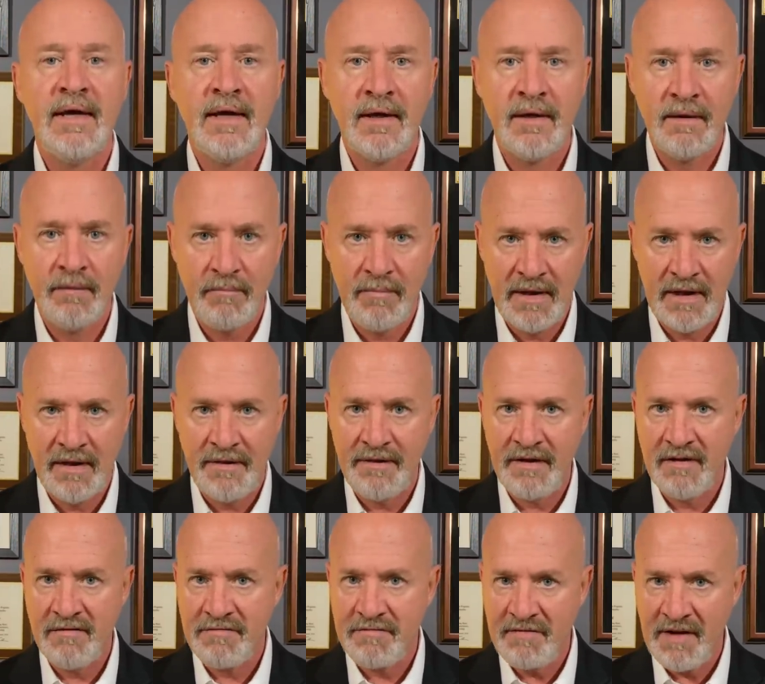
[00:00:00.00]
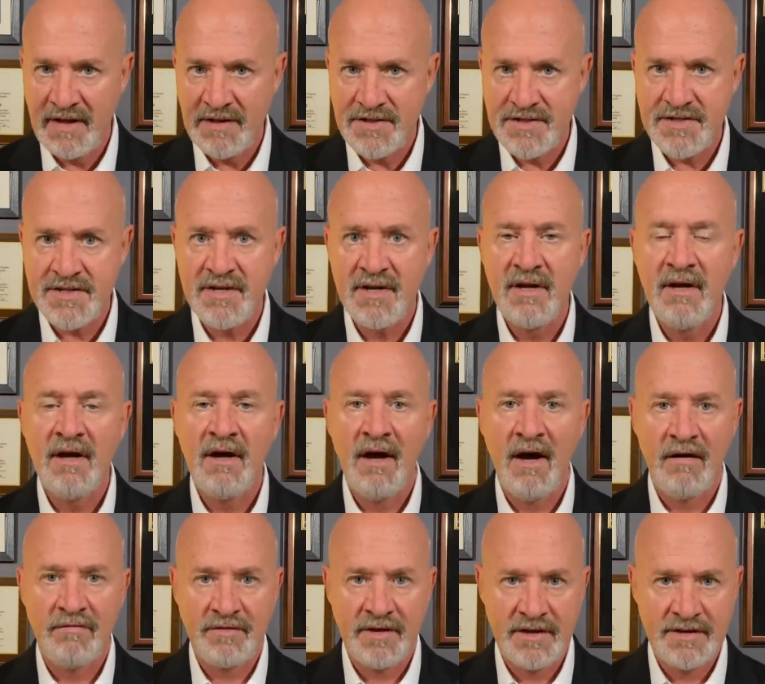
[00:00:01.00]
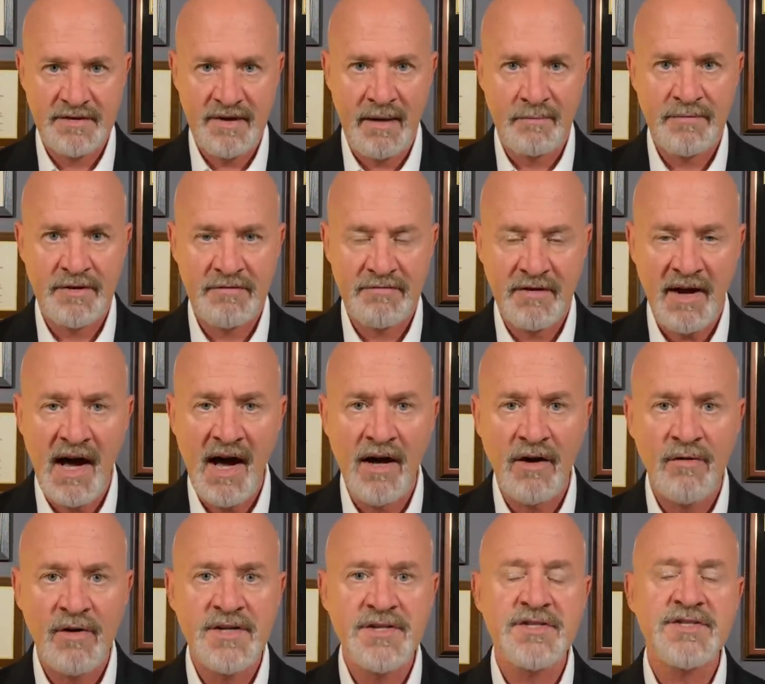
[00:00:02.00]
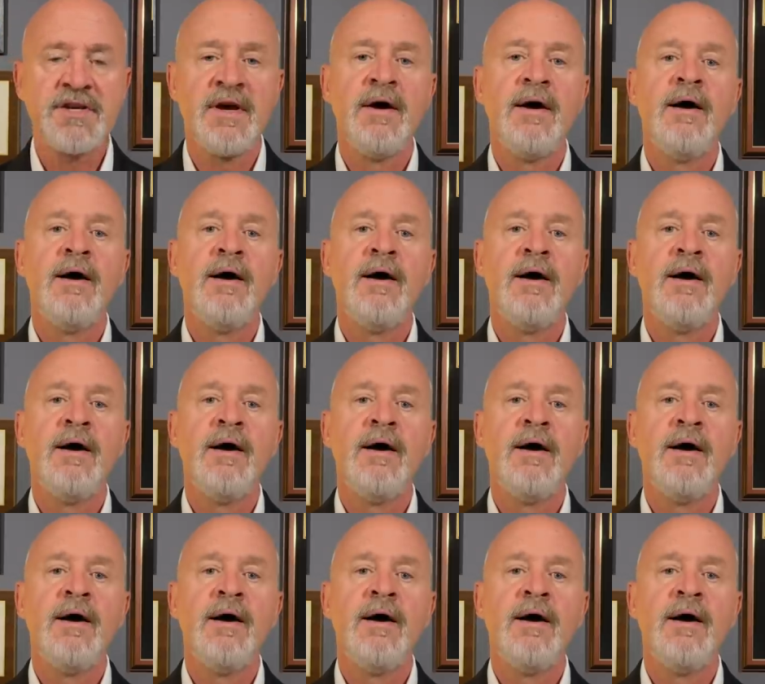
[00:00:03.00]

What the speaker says: committed the offense of contempt of Congress,